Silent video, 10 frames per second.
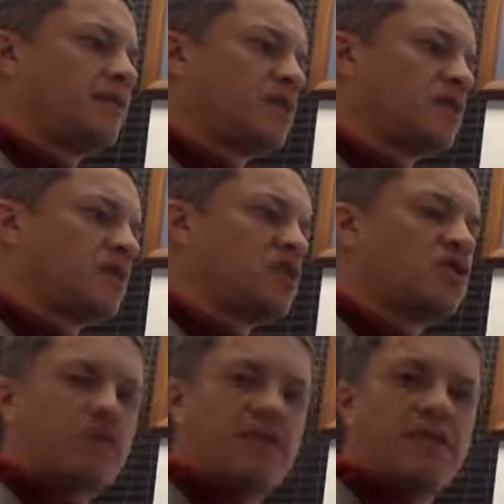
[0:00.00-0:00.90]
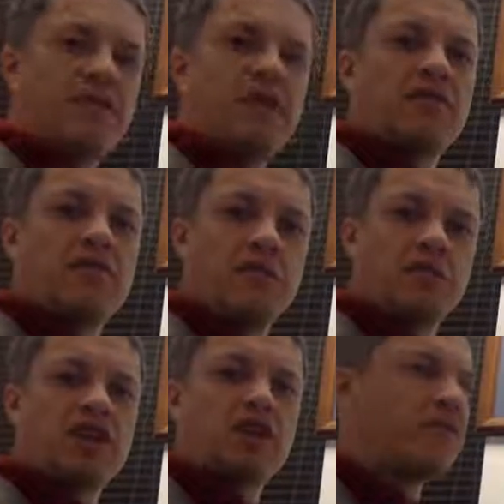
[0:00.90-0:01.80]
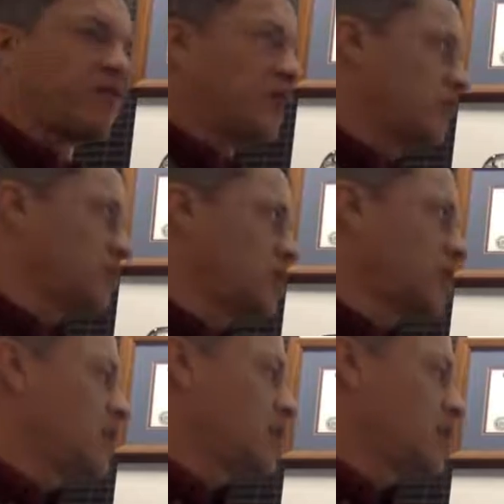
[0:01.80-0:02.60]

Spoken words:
discussions you may have heard if you've been watching my videos,